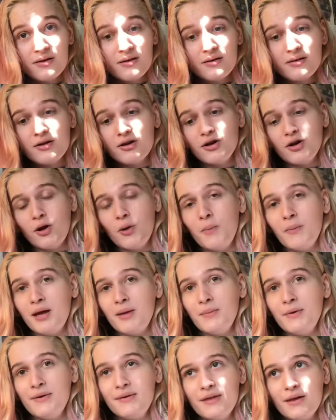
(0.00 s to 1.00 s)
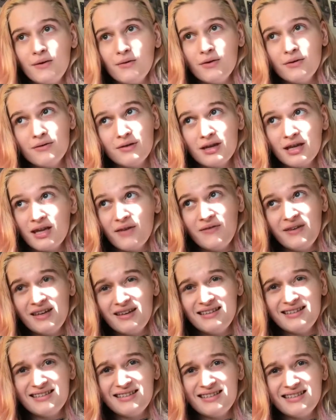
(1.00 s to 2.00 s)
You know, maybe they'll give you a
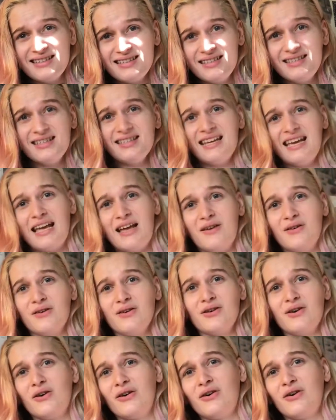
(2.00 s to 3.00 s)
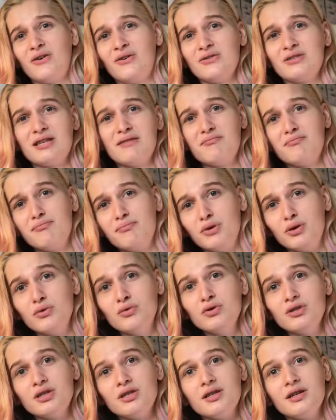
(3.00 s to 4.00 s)
discount code or some
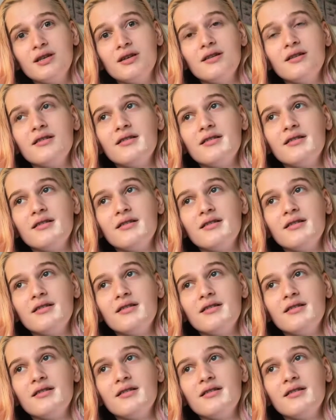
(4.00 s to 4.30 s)
bullshit.